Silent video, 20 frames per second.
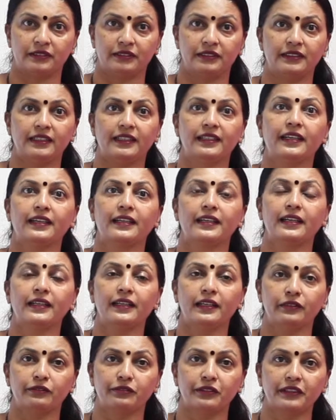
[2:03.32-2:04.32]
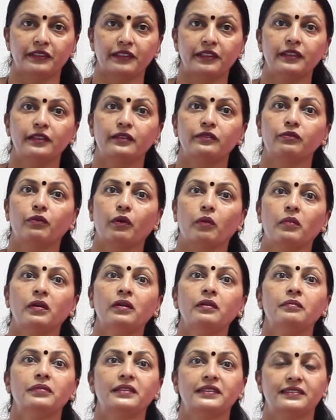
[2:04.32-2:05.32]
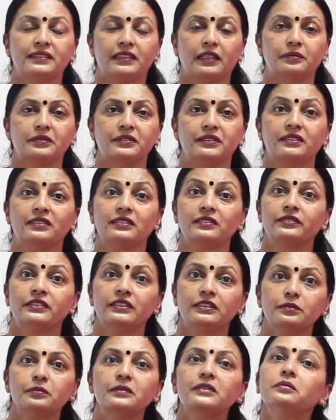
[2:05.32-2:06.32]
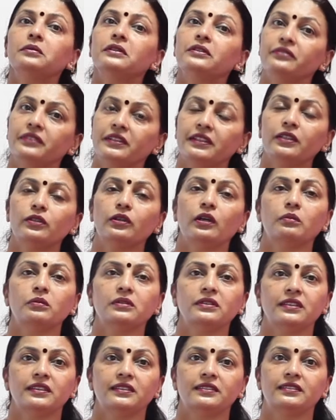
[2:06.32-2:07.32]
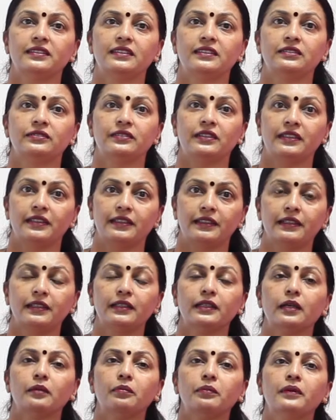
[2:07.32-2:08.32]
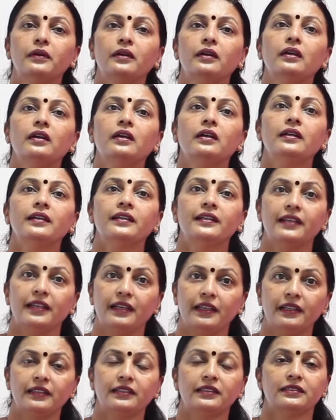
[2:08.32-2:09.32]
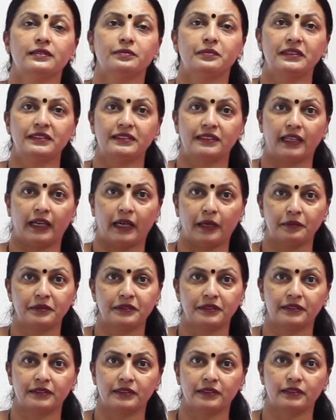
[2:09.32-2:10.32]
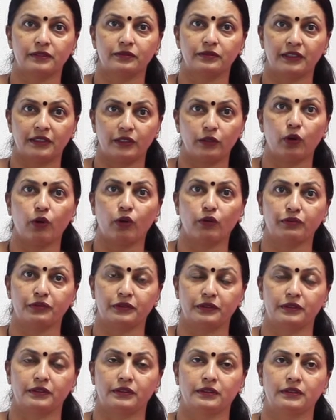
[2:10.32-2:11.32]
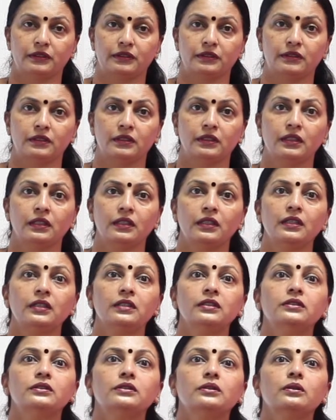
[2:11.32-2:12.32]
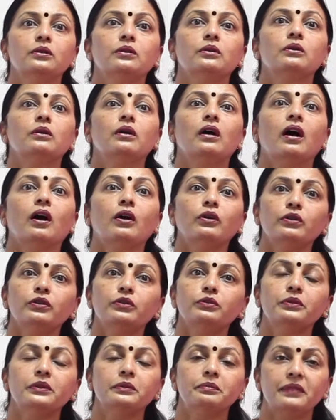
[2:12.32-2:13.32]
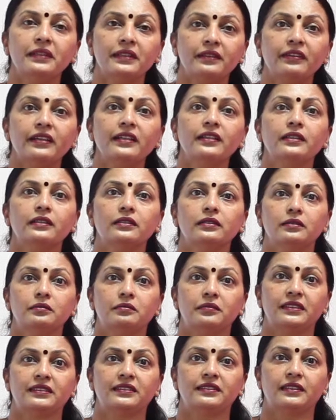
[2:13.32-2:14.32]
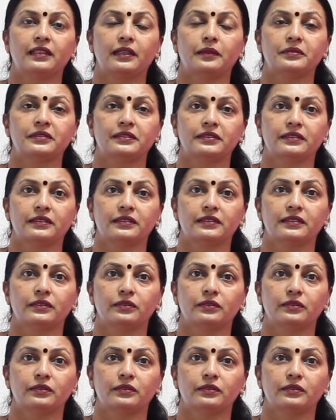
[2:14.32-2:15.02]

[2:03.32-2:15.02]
They can get infected and form a breast abscess, which is becoming very common these days. We are ending up draining these breast abscesses very often. So how do we prevent breast abscesses?